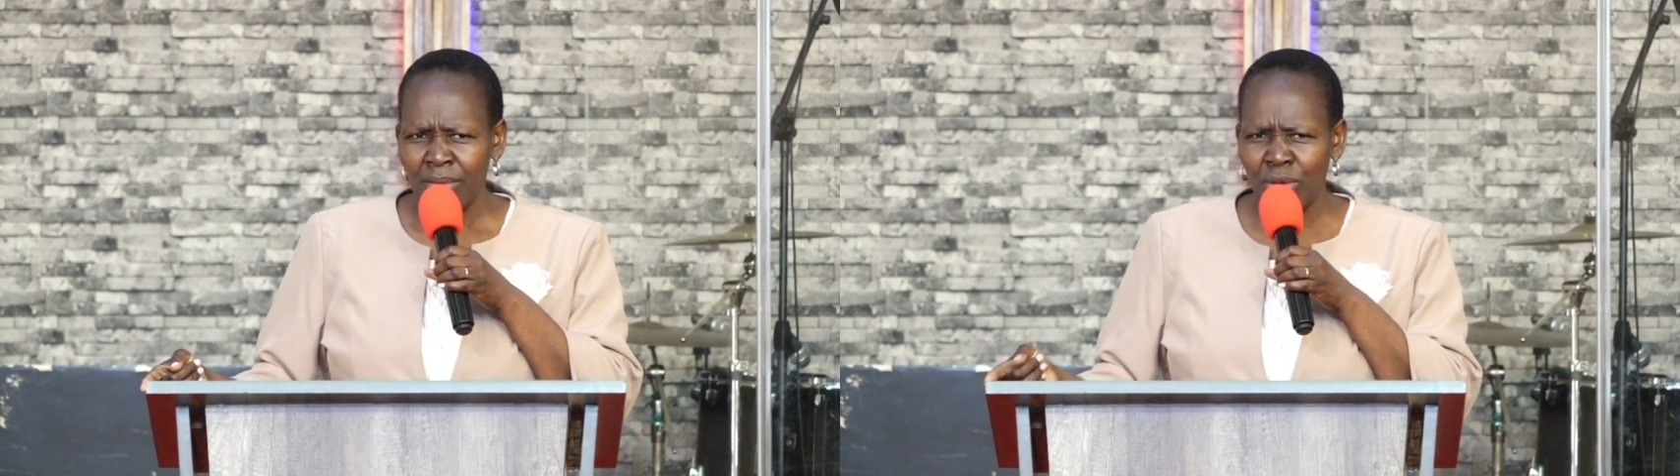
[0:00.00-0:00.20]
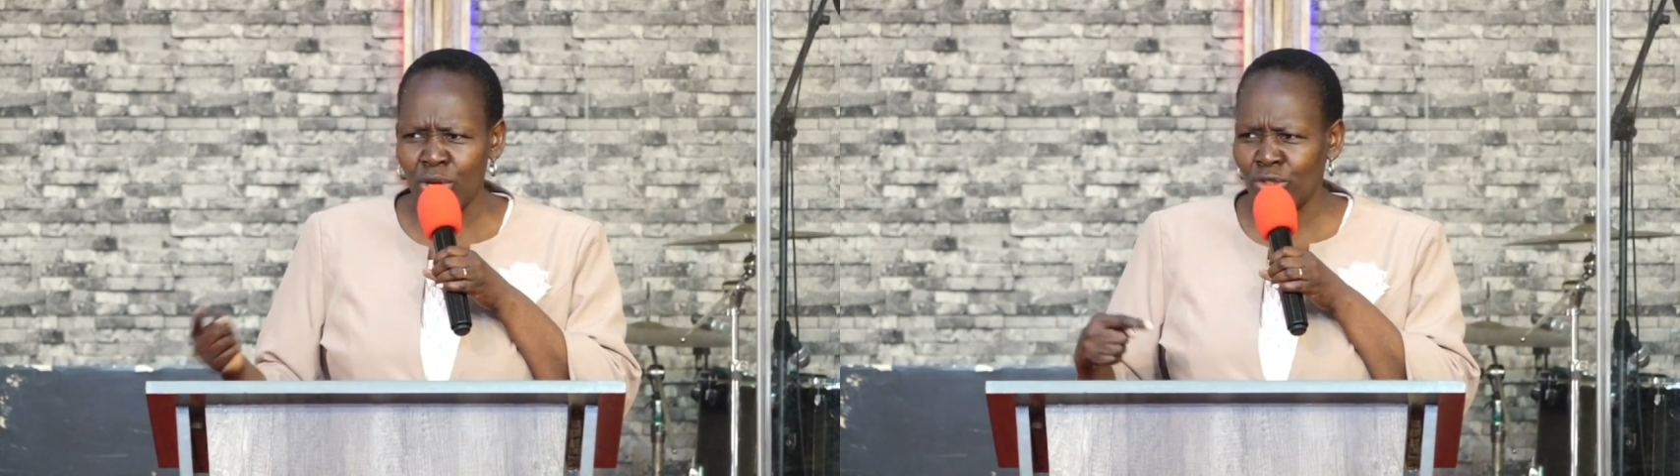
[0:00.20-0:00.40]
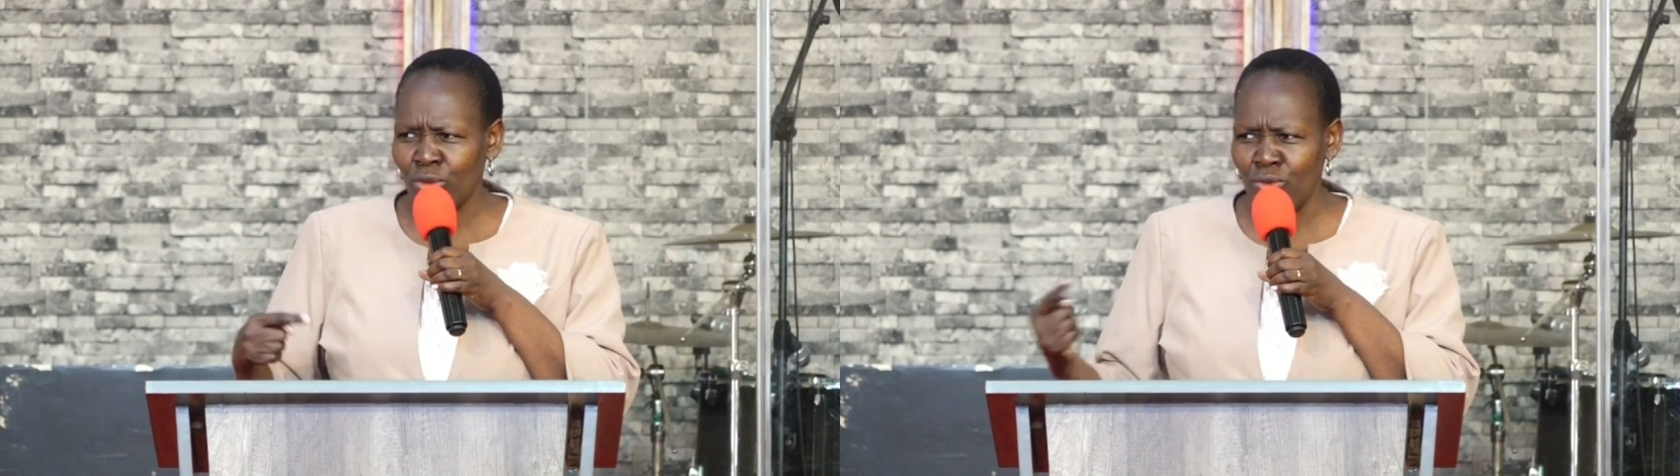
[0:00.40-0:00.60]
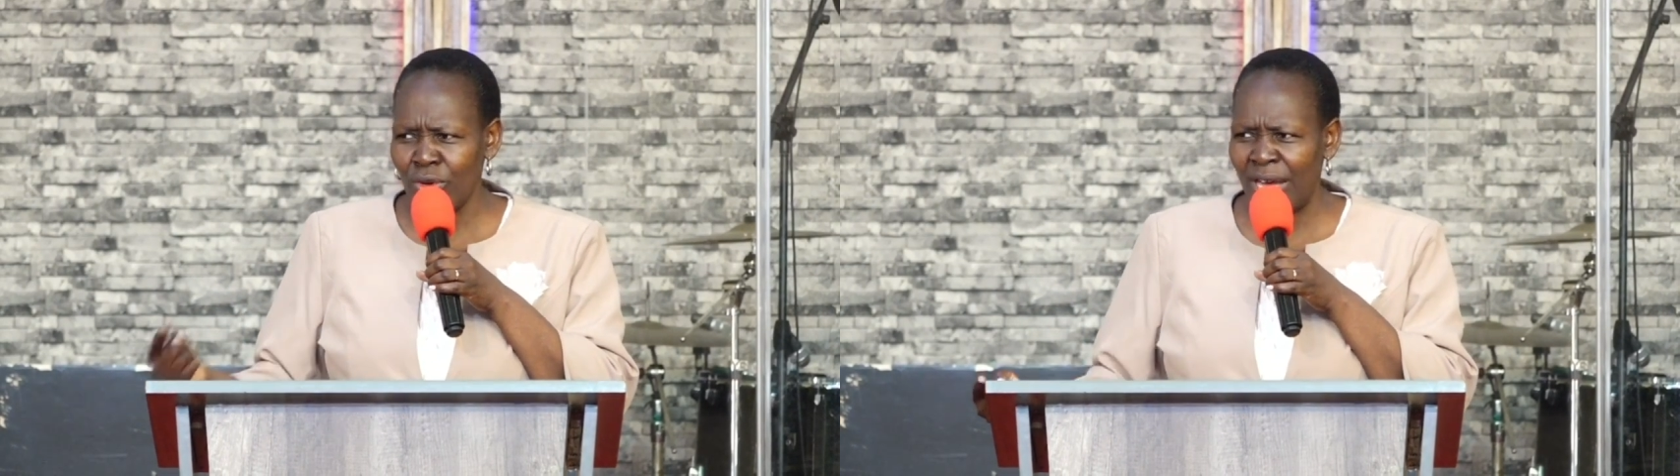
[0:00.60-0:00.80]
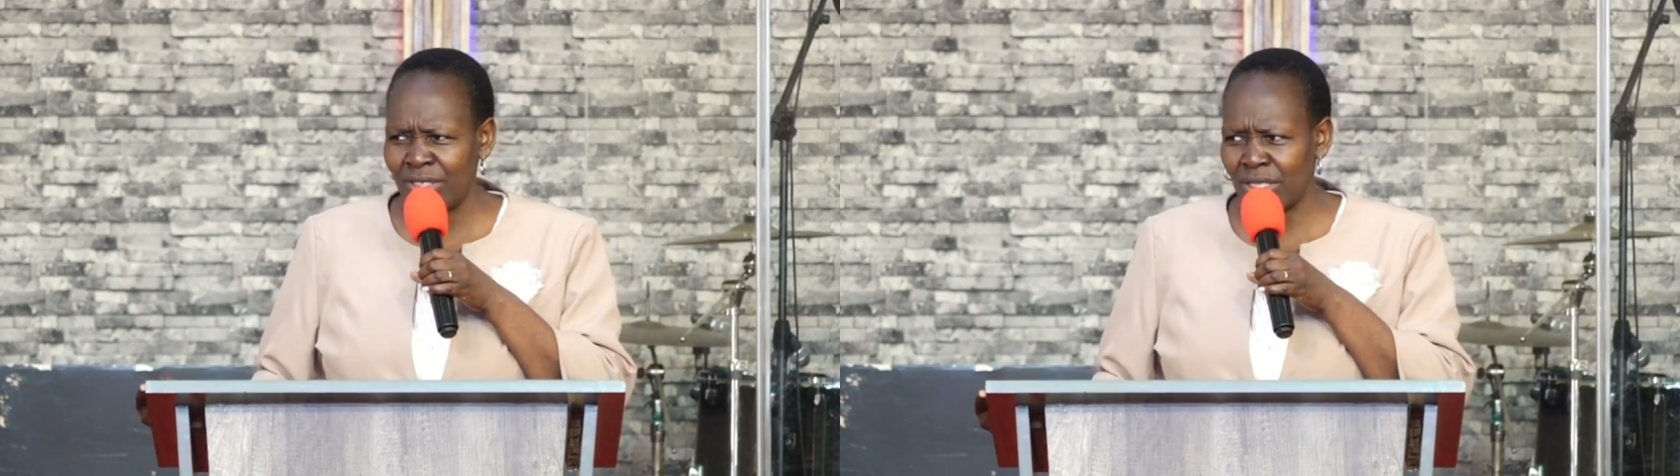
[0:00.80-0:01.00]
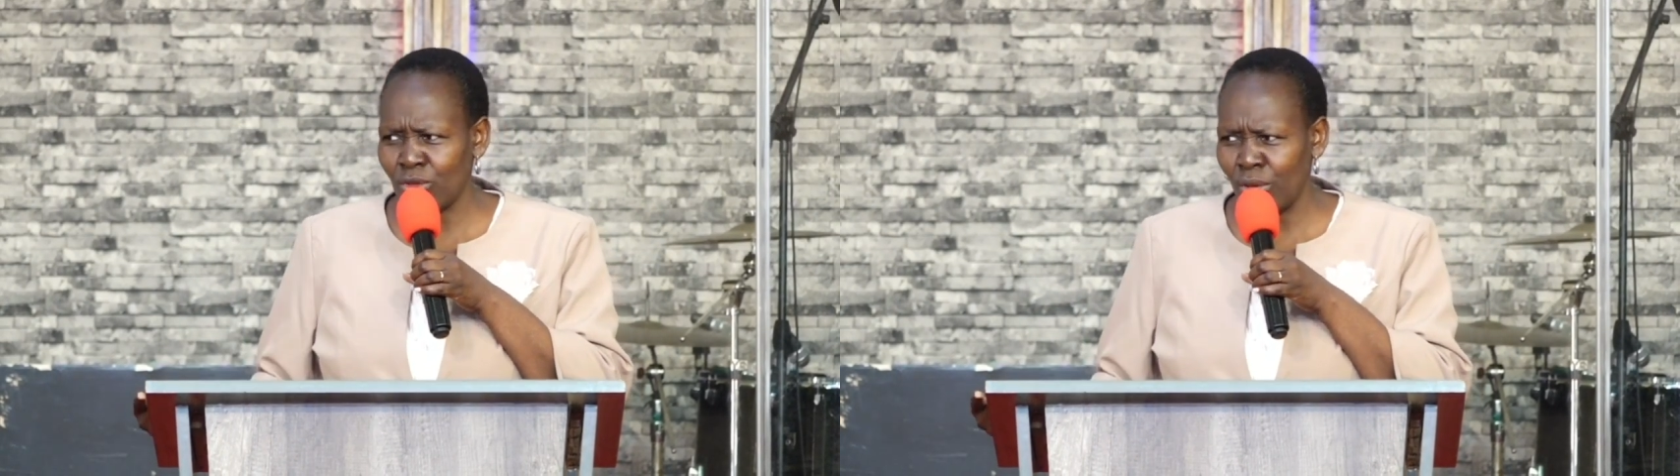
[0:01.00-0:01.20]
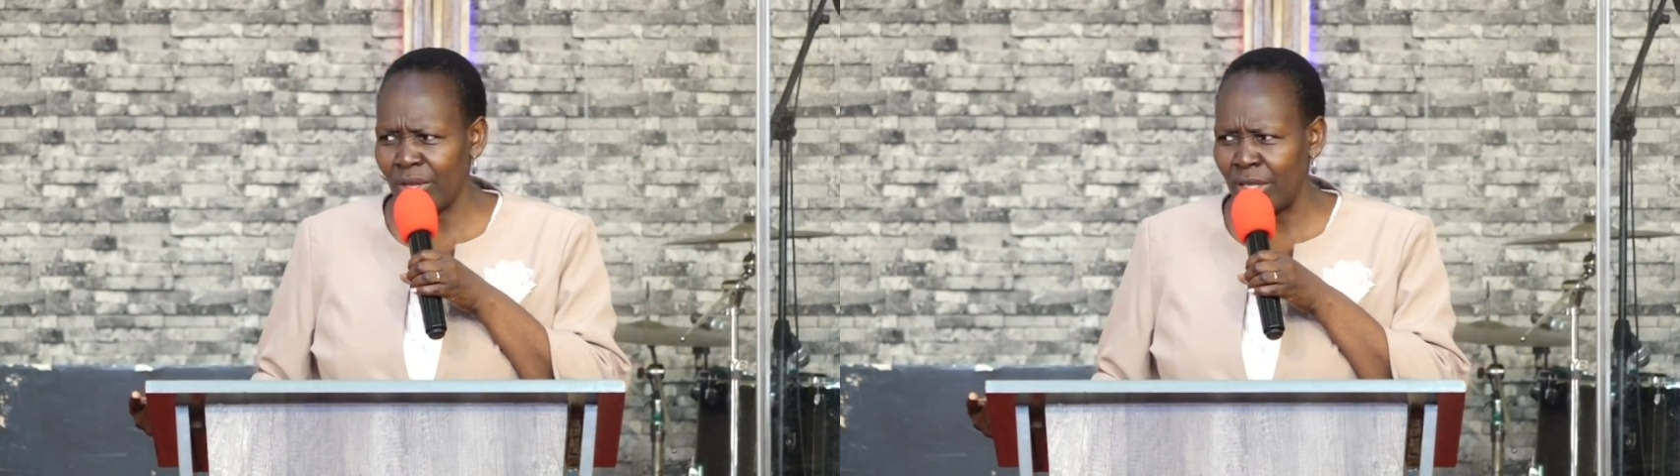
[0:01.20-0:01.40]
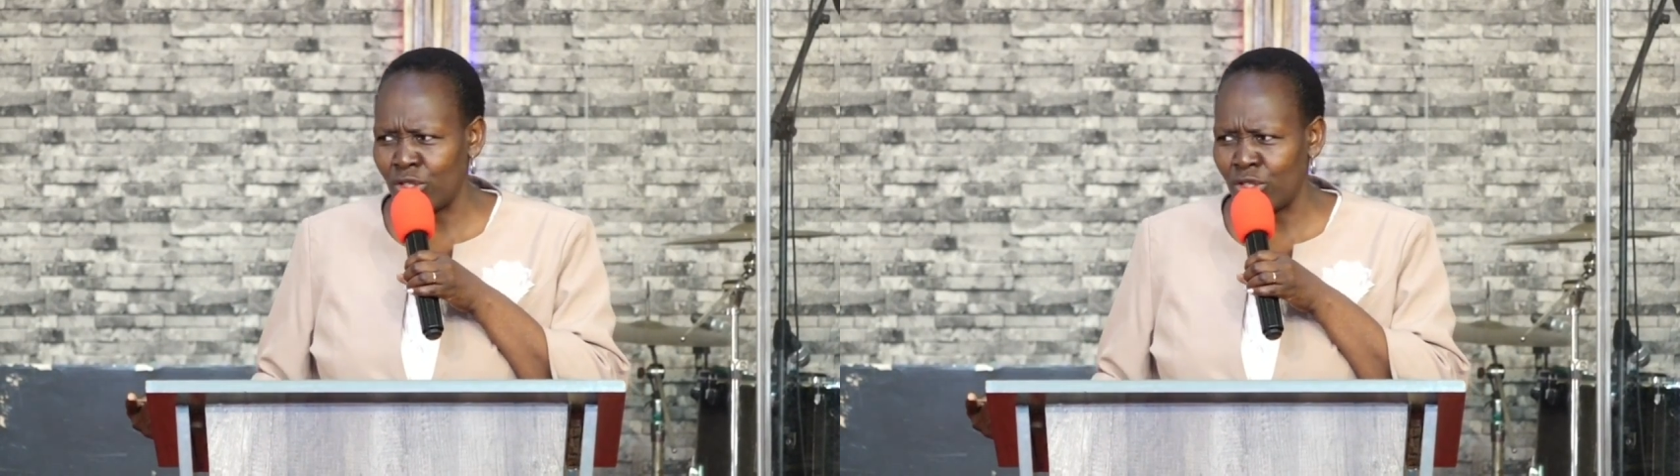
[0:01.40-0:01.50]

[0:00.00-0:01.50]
because who would have told the